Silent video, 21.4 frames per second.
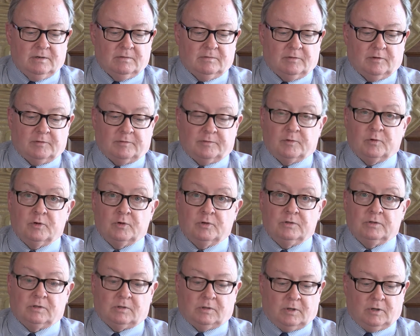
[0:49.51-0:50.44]
for
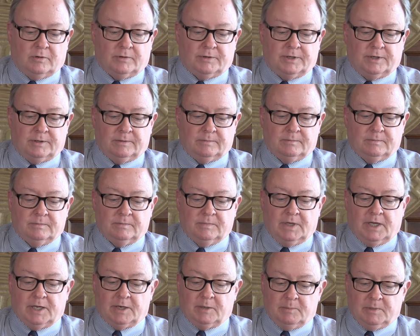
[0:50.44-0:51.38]
food, clothing,
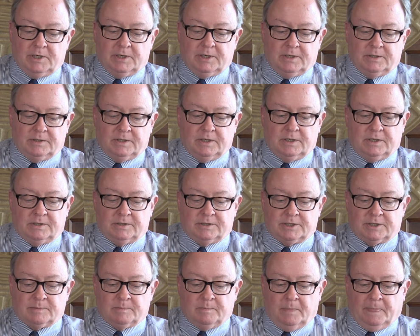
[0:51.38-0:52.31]
and immediate
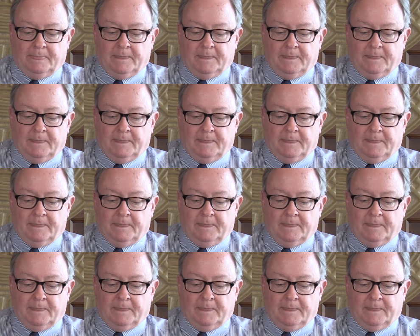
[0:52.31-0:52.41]
needs.